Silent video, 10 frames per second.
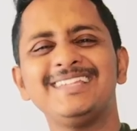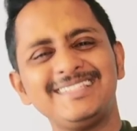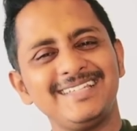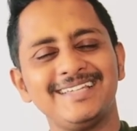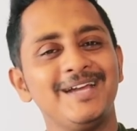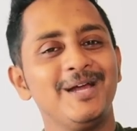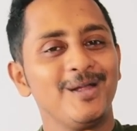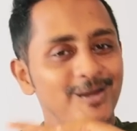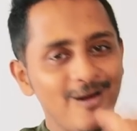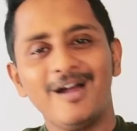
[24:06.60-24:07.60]
S E,
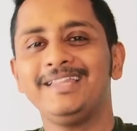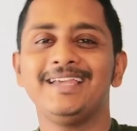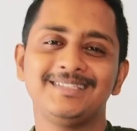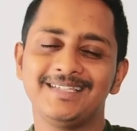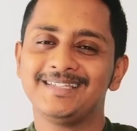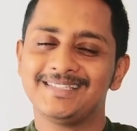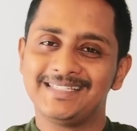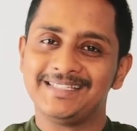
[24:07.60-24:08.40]
not S E N C